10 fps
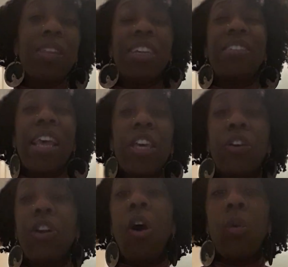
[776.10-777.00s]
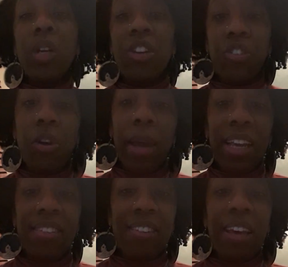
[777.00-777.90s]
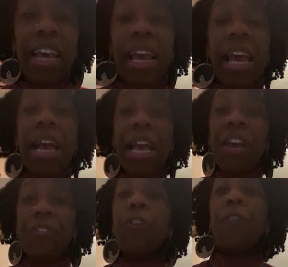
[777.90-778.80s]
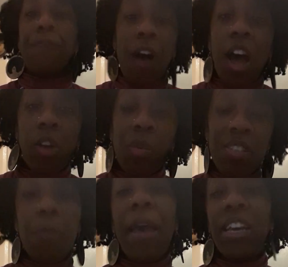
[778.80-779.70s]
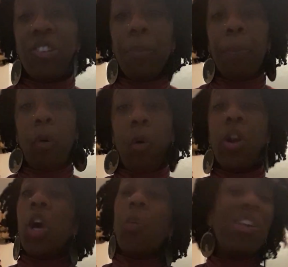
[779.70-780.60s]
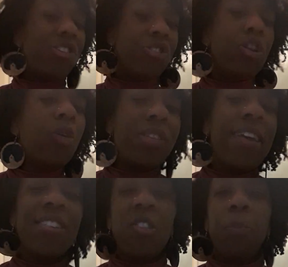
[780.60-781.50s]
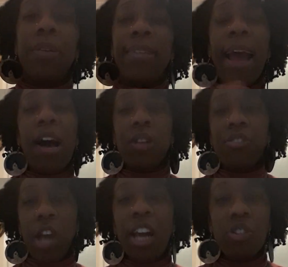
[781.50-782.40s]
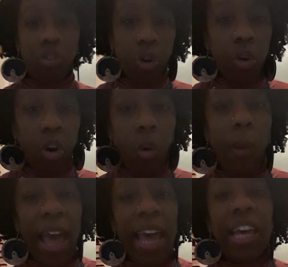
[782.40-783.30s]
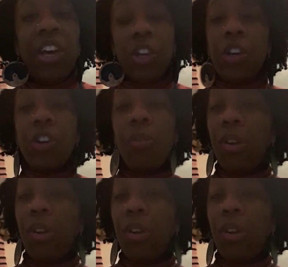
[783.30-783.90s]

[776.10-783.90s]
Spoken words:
say you could only do it if your father was Bajan born, which is so sexist, but now they changed the law where you can do